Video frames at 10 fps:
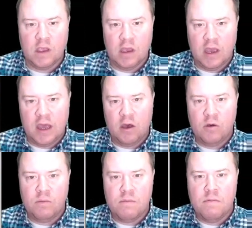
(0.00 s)

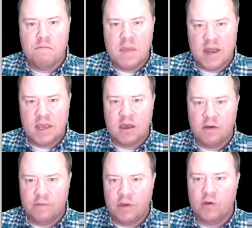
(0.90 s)
how many
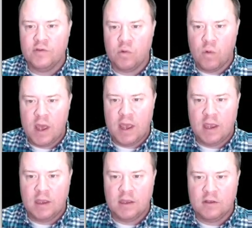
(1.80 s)
of those
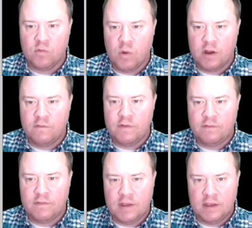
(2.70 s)
away is
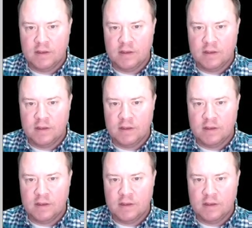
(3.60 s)
150?